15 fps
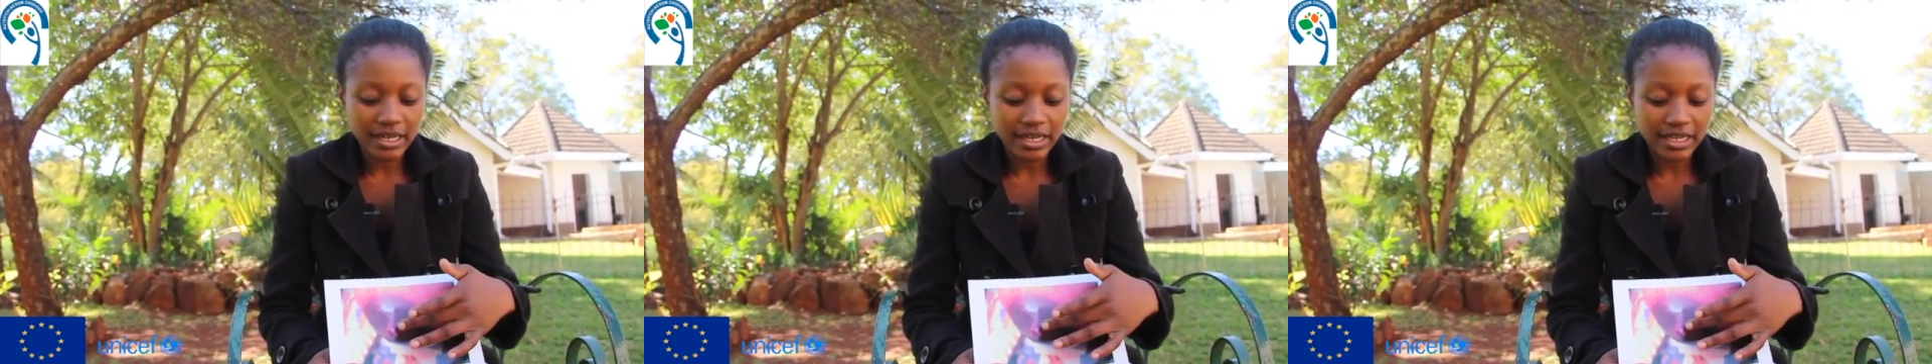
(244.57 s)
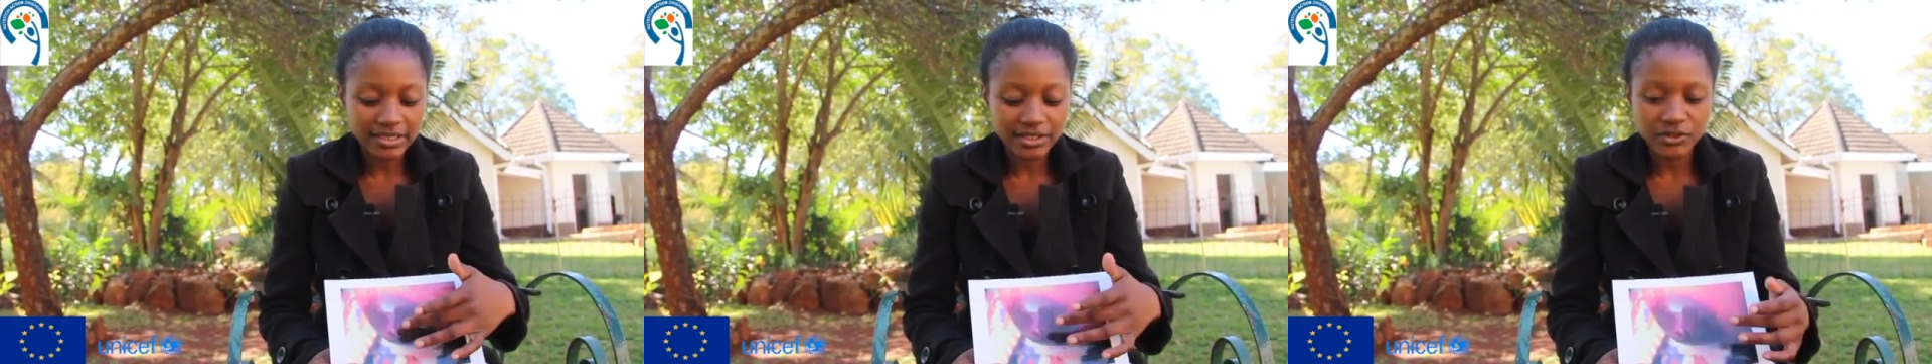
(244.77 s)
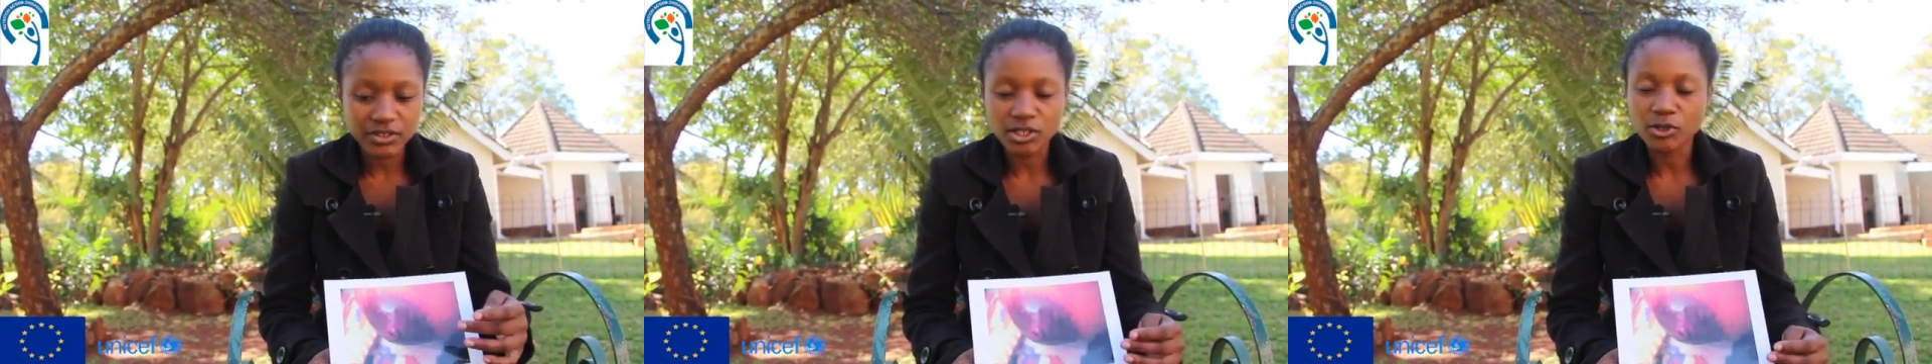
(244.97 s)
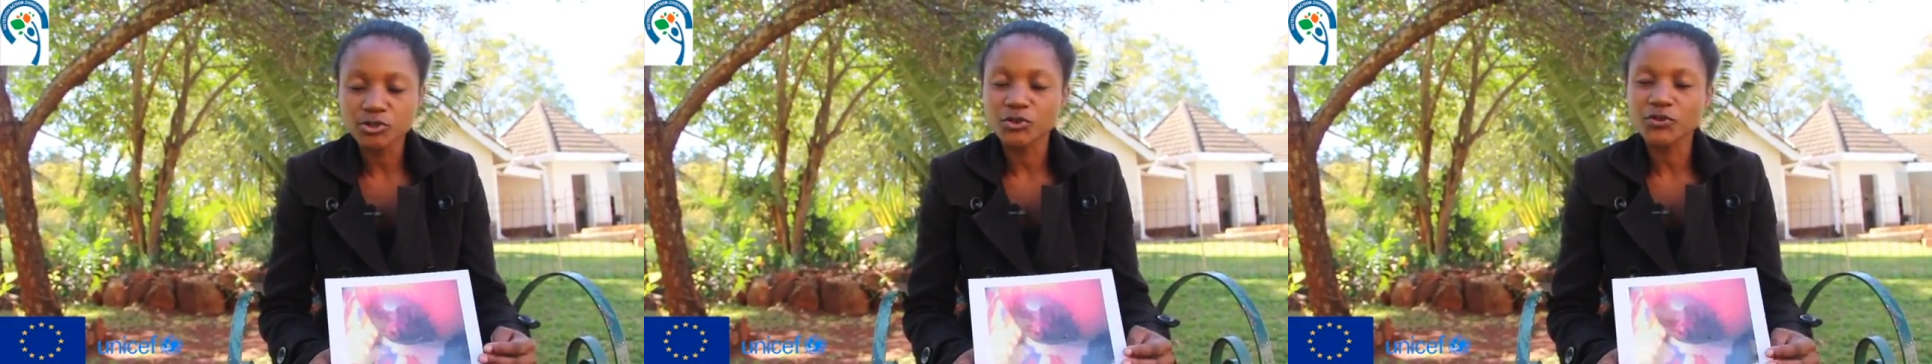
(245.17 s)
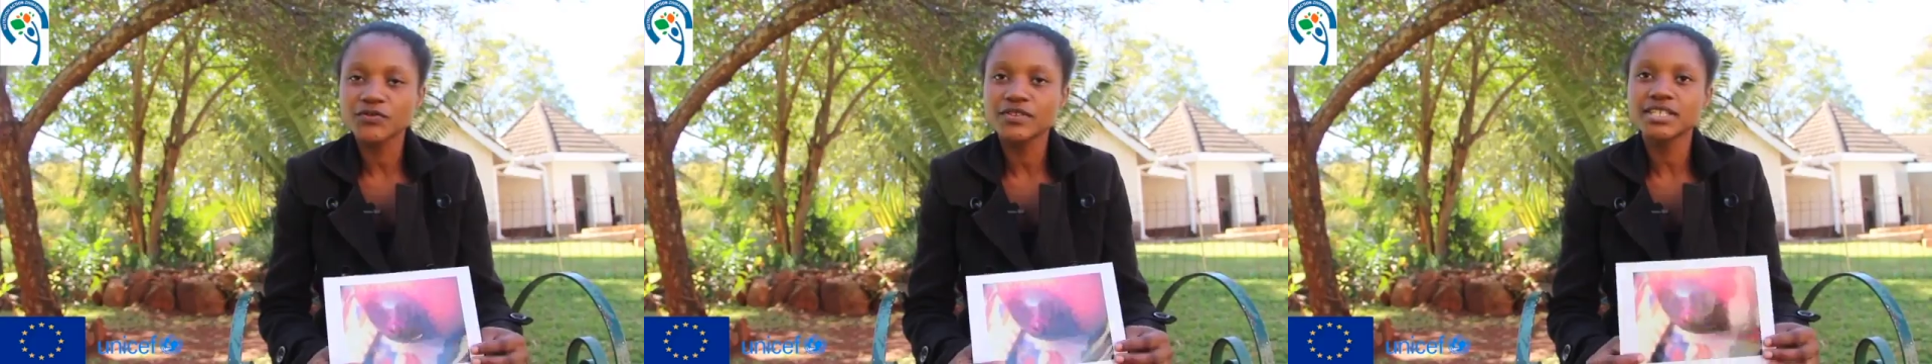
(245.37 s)
as a
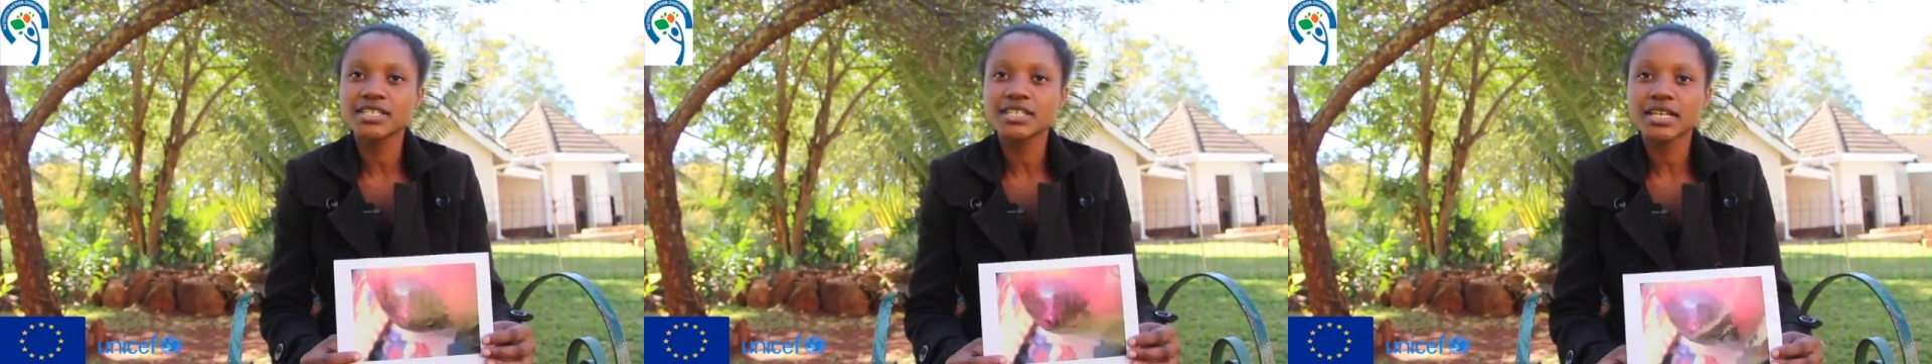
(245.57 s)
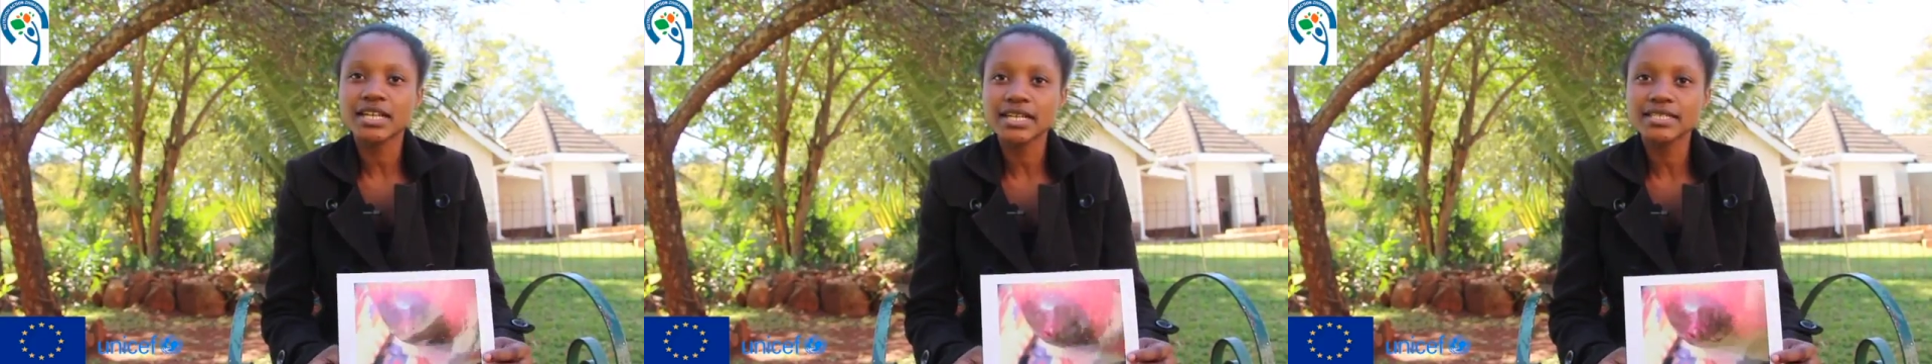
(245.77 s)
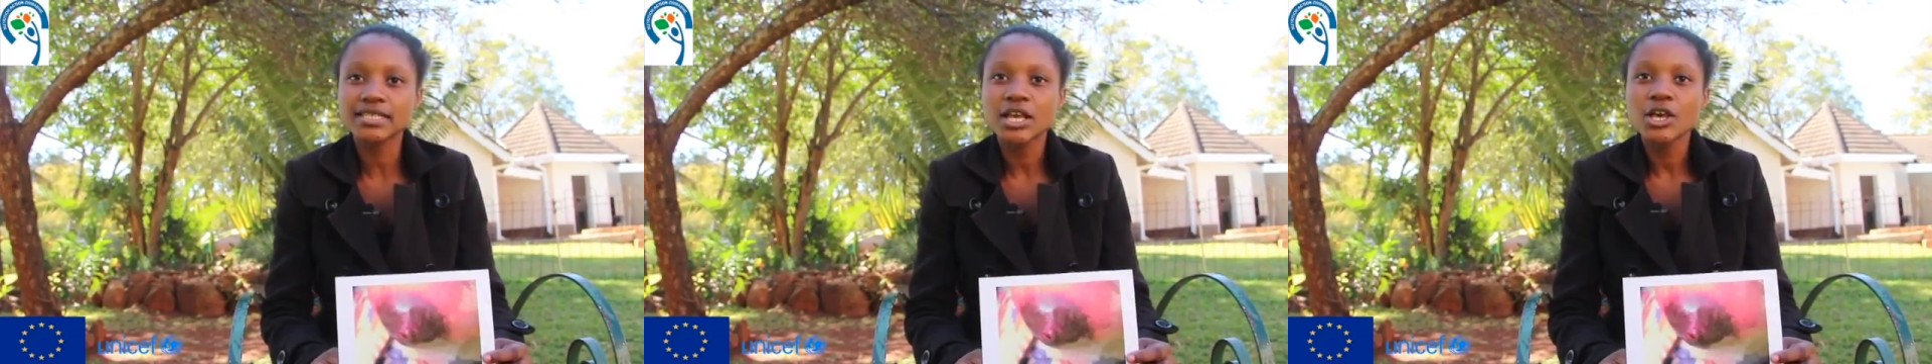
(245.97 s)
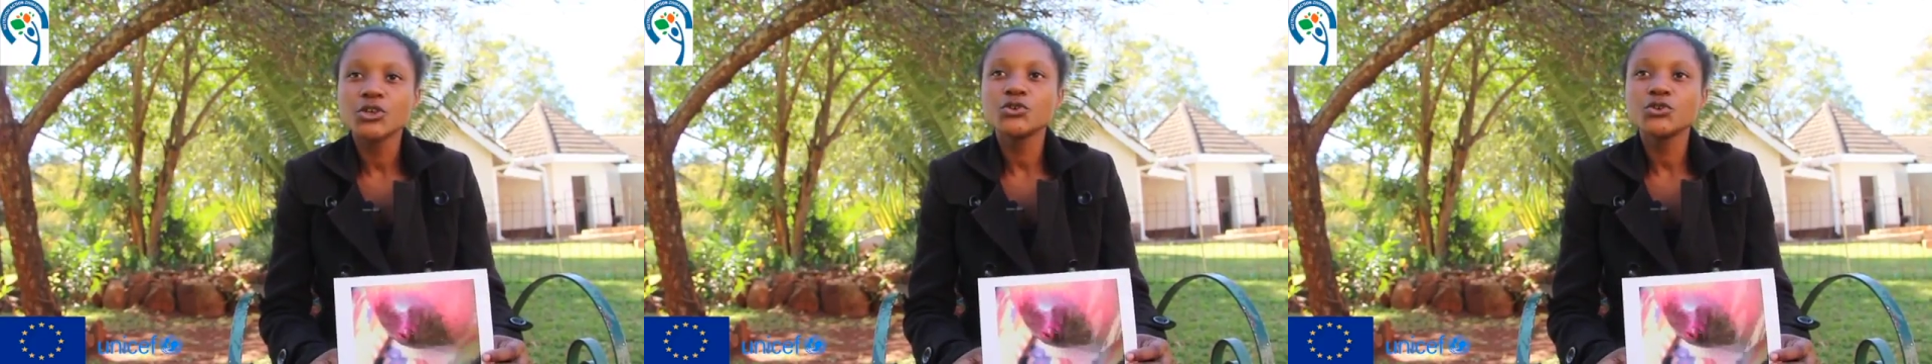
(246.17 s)
result of these cracks,